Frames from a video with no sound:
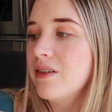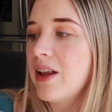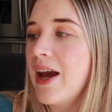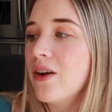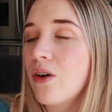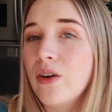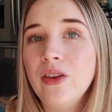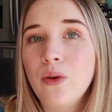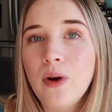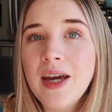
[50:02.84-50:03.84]
later on
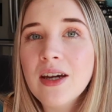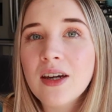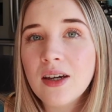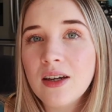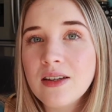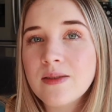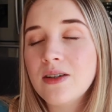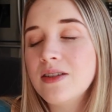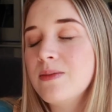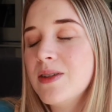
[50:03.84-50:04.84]
in the week. It's
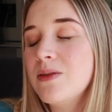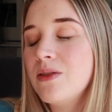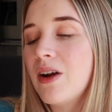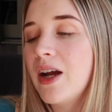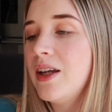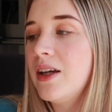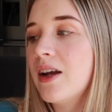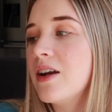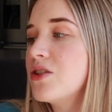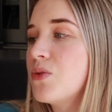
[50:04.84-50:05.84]
because it's meant to be raining
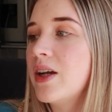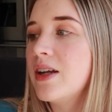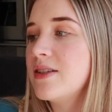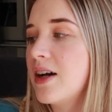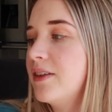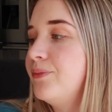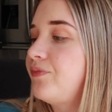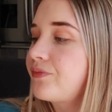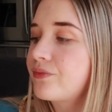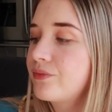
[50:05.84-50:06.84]
and I just want to get
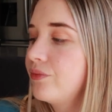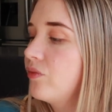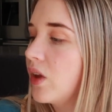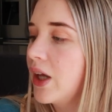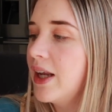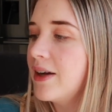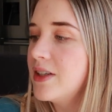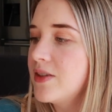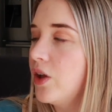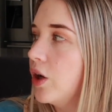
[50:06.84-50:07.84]
done and have
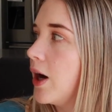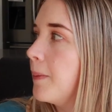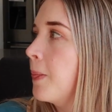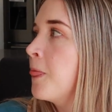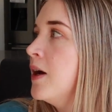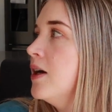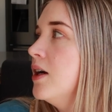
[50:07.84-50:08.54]
this vlog up.